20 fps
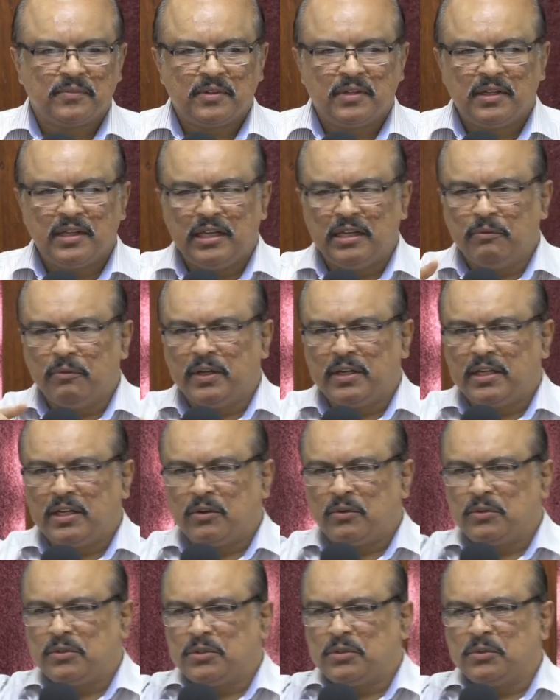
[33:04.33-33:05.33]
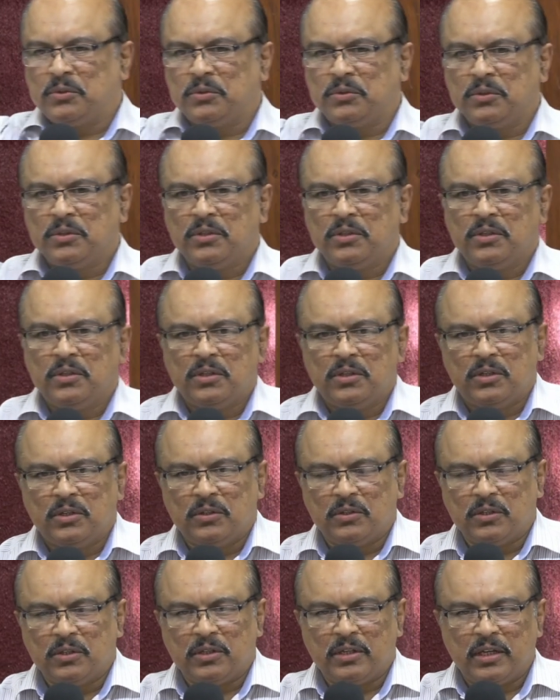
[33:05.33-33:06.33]
he went down to uh,
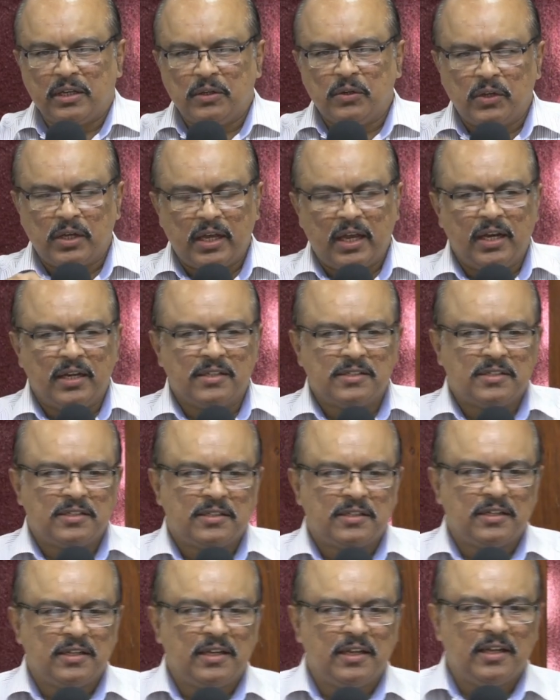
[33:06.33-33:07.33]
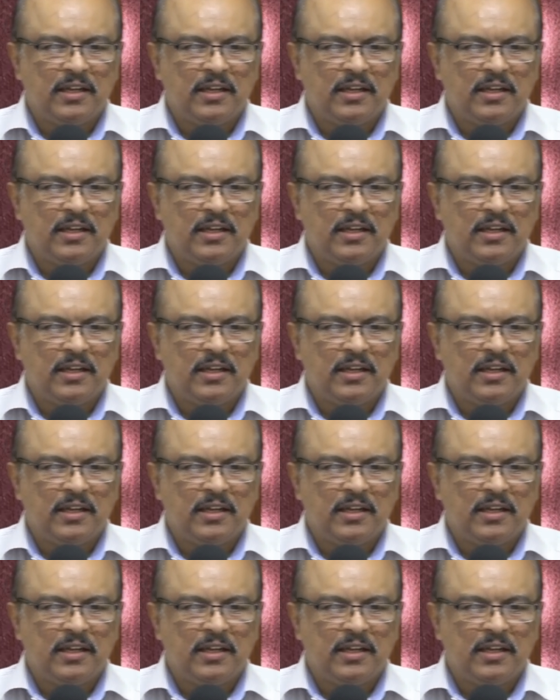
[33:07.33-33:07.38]
the, the Hades.